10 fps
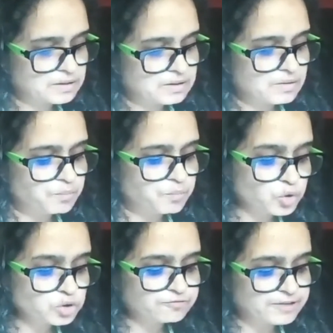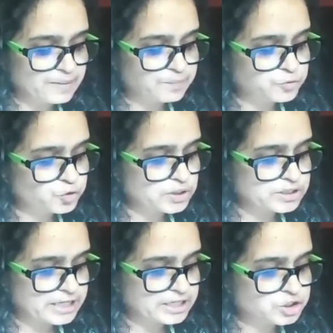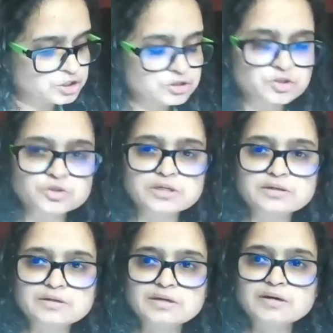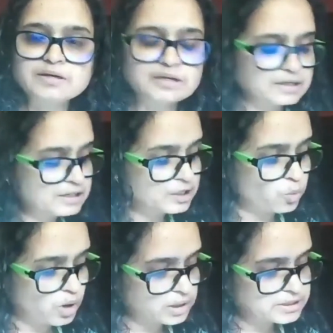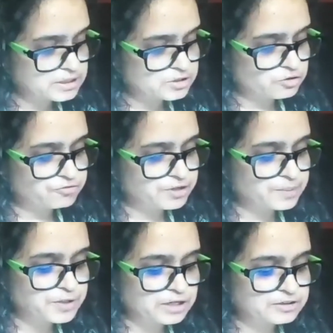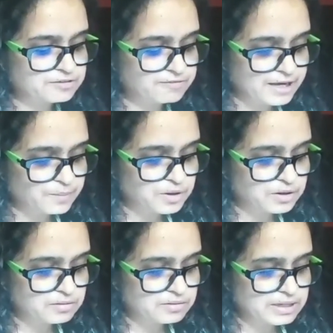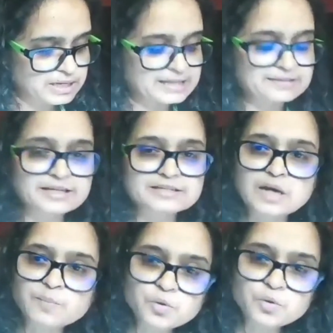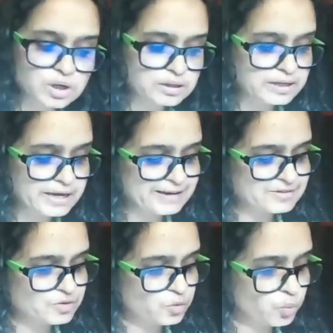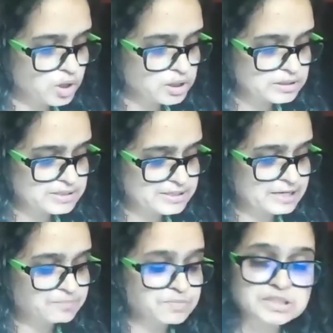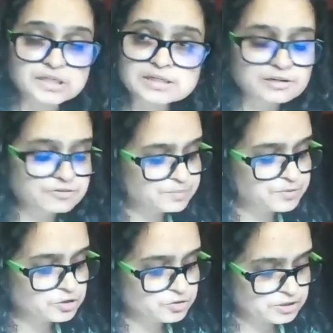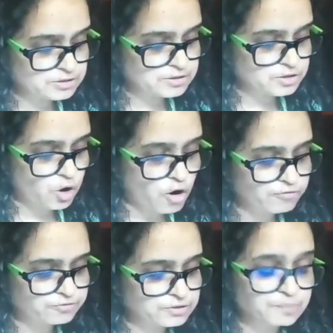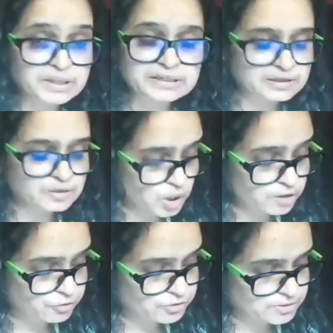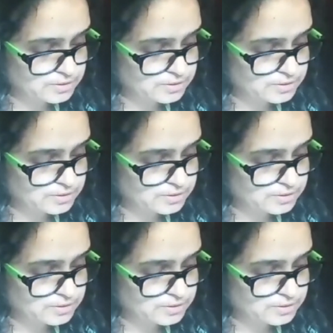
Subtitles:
Both of them drew attention to the inequalities of reproductive labor and their double work as workers and maternal reproducers of the menial workforce.